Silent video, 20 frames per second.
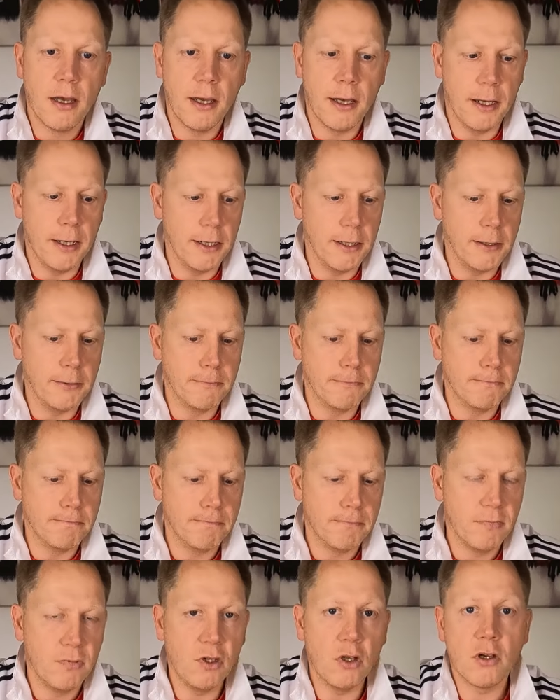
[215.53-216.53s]
Not
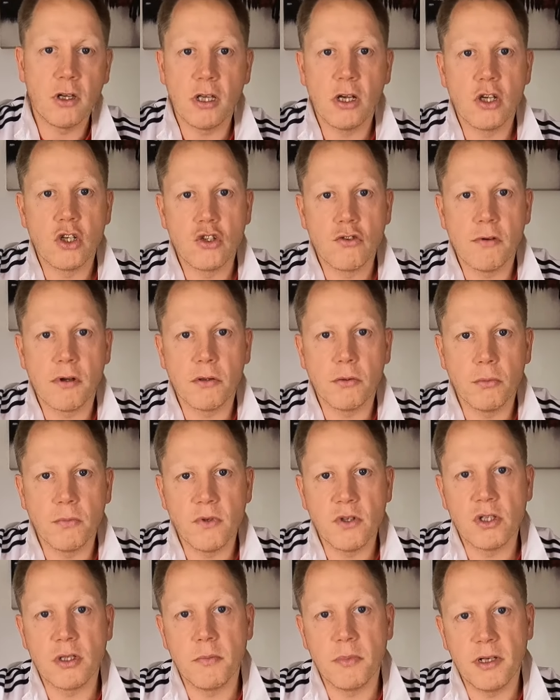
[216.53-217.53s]
that I struggled
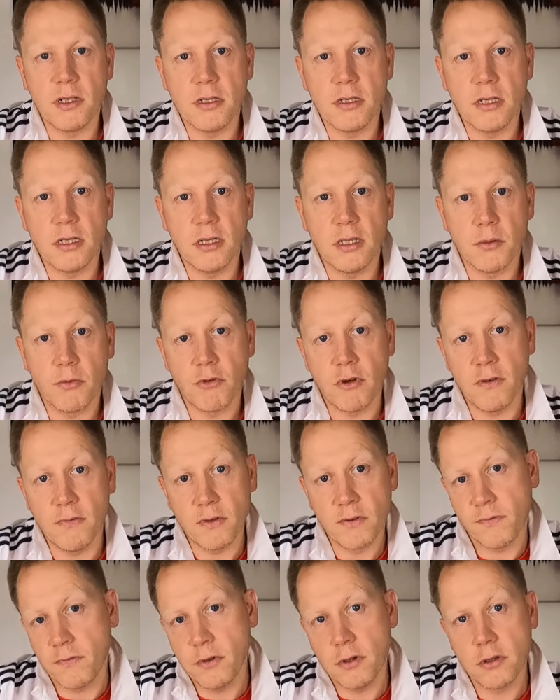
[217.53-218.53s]
with stability in the
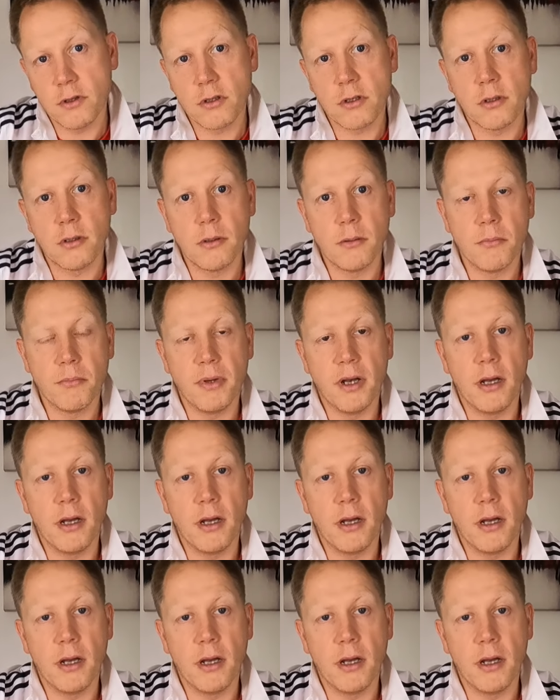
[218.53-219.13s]
previous version,